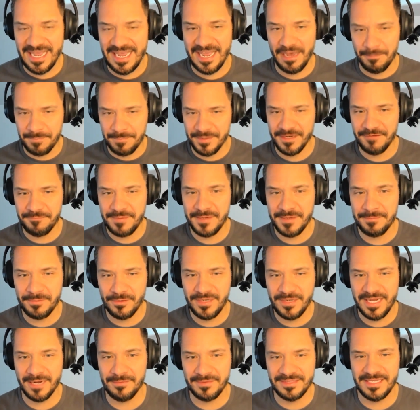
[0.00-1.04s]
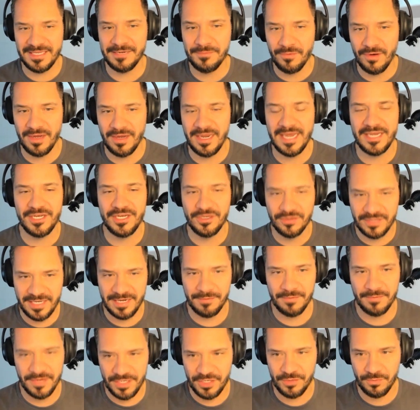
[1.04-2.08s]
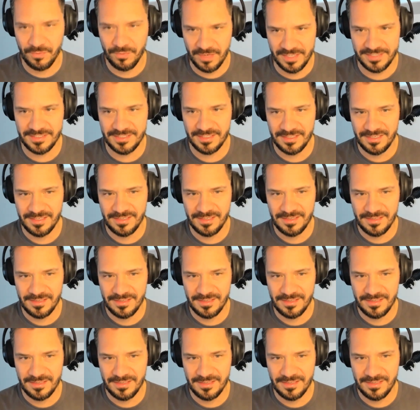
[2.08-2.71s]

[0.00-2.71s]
help enough people get what they want and you'll get what you want.